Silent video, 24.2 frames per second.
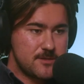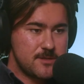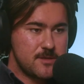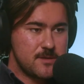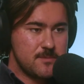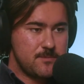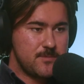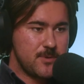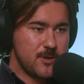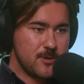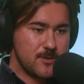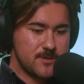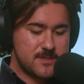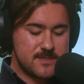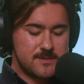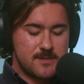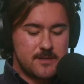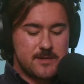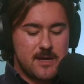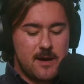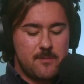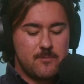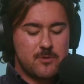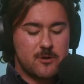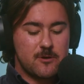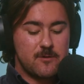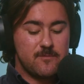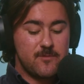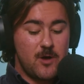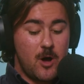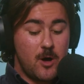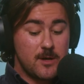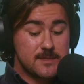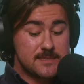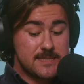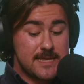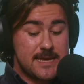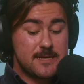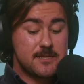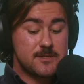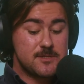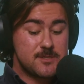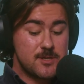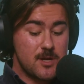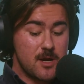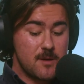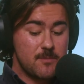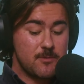to boost the number of Auslan
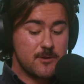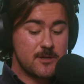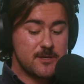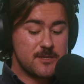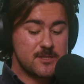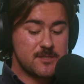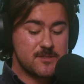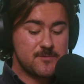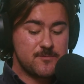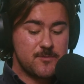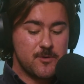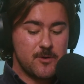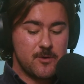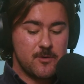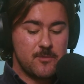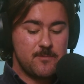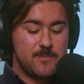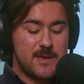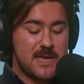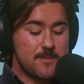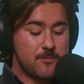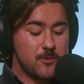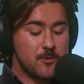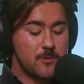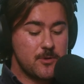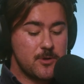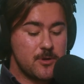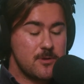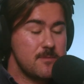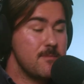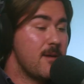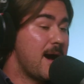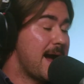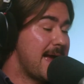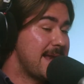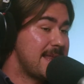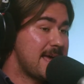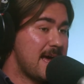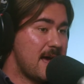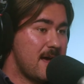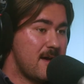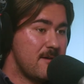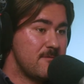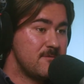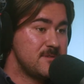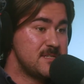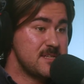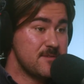interpreters for people who might
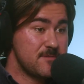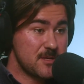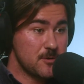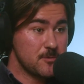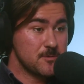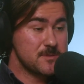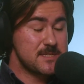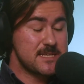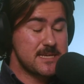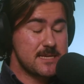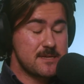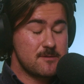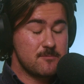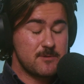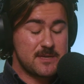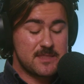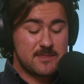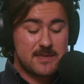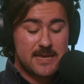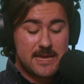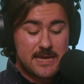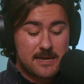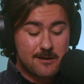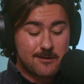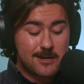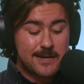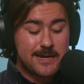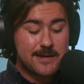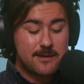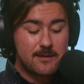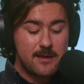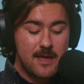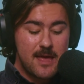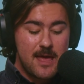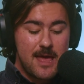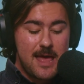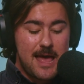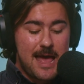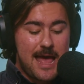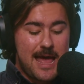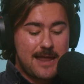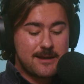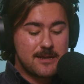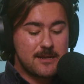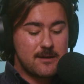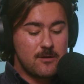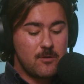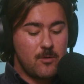have difficulty with hearing.
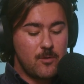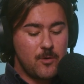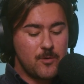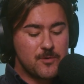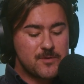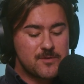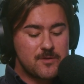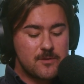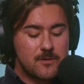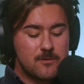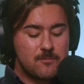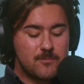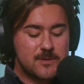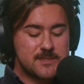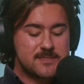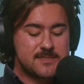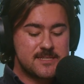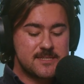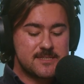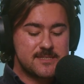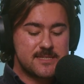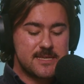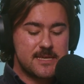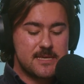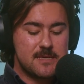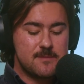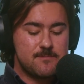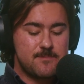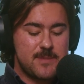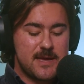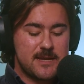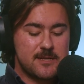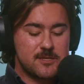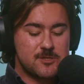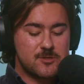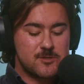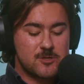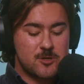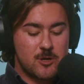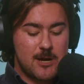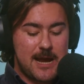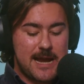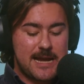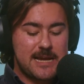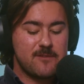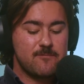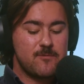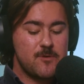And it also wants to see better
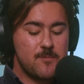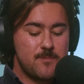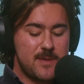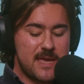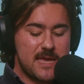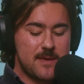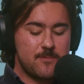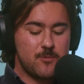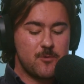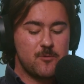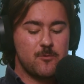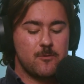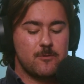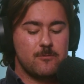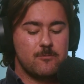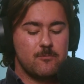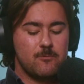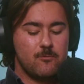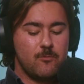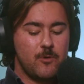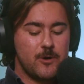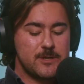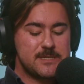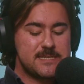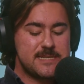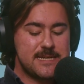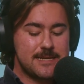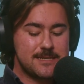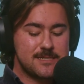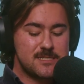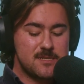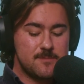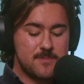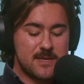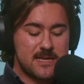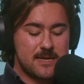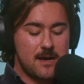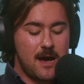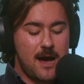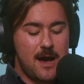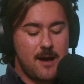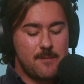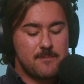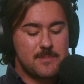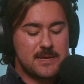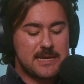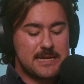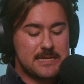training for people wanting to
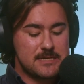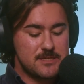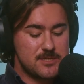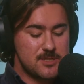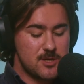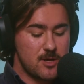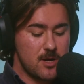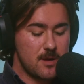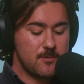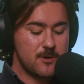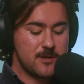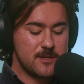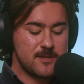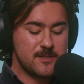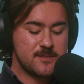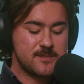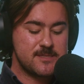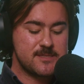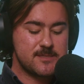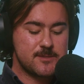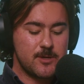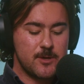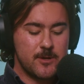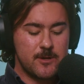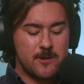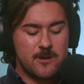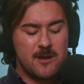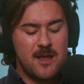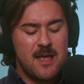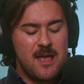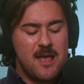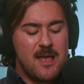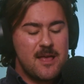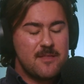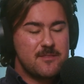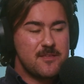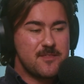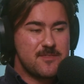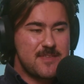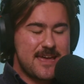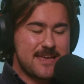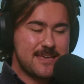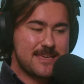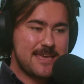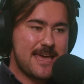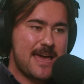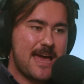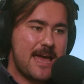become interpreters so that
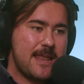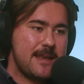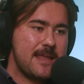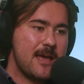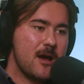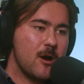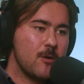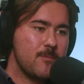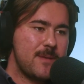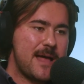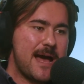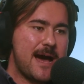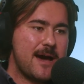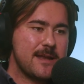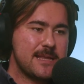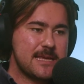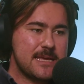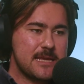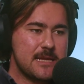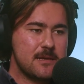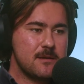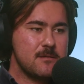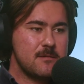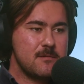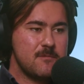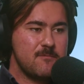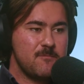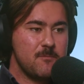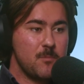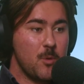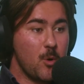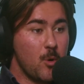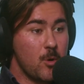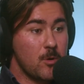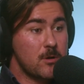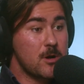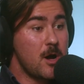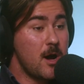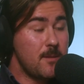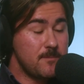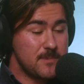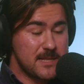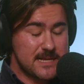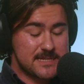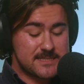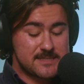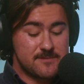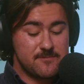they can help out in more
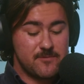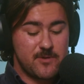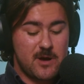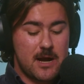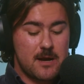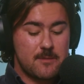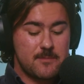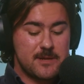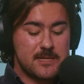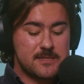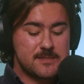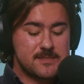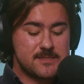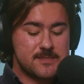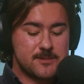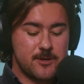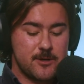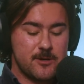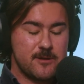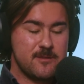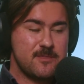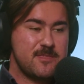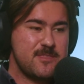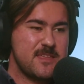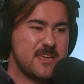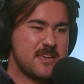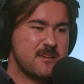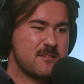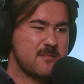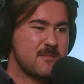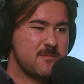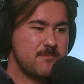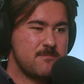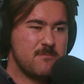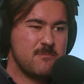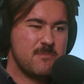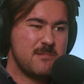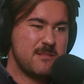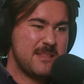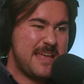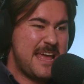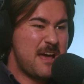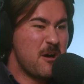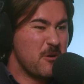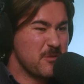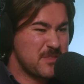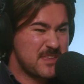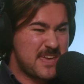complex environments. So think
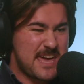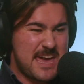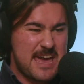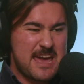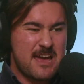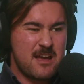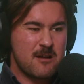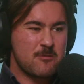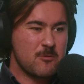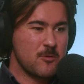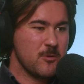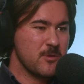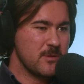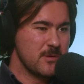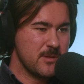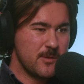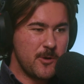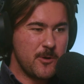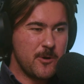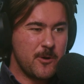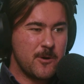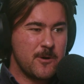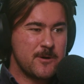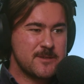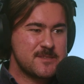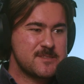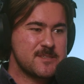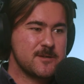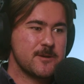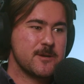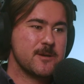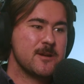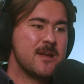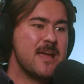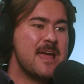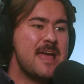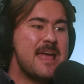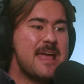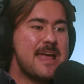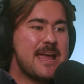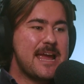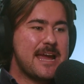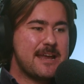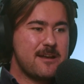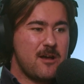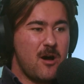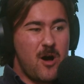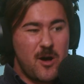healthcare or law. So
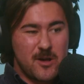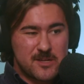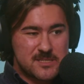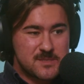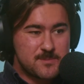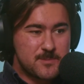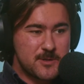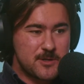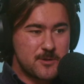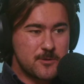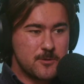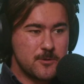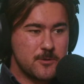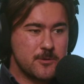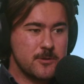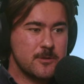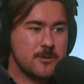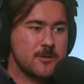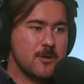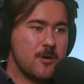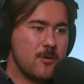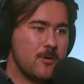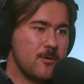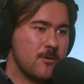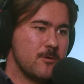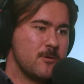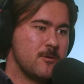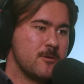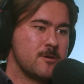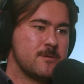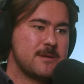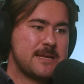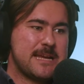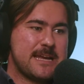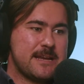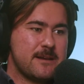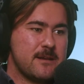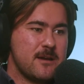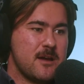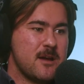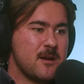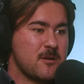in a hospital or in